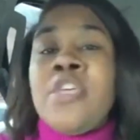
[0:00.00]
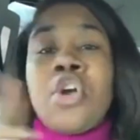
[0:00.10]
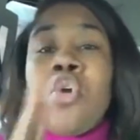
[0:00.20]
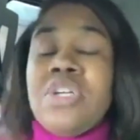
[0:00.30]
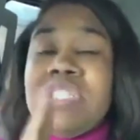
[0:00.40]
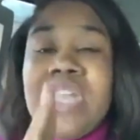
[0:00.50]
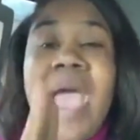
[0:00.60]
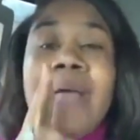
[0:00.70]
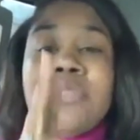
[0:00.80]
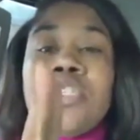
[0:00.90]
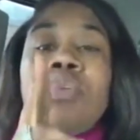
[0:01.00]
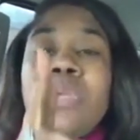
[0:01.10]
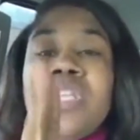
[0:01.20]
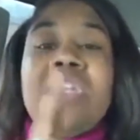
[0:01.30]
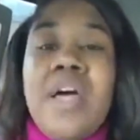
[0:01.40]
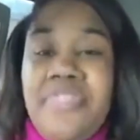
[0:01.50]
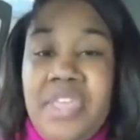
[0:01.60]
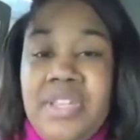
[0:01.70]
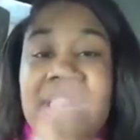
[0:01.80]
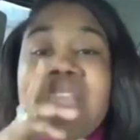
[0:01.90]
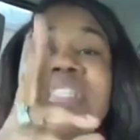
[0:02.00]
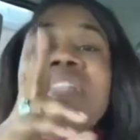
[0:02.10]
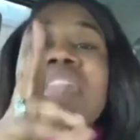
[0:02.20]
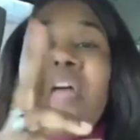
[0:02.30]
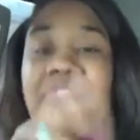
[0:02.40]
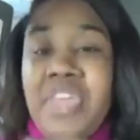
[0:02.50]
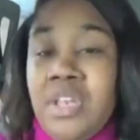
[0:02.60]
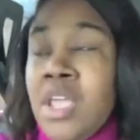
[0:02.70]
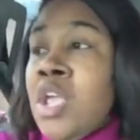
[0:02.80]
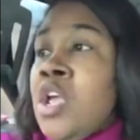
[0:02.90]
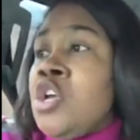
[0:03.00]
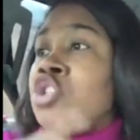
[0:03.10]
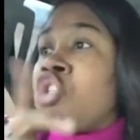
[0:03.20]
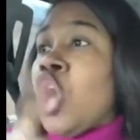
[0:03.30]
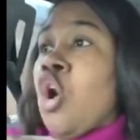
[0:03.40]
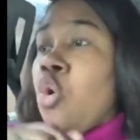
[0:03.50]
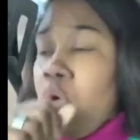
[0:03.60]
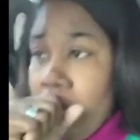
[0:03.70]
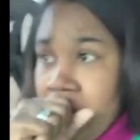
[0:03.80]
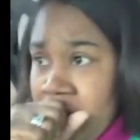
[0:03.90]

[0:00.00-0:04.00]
The court did absolutely nothing. They did nothing. So,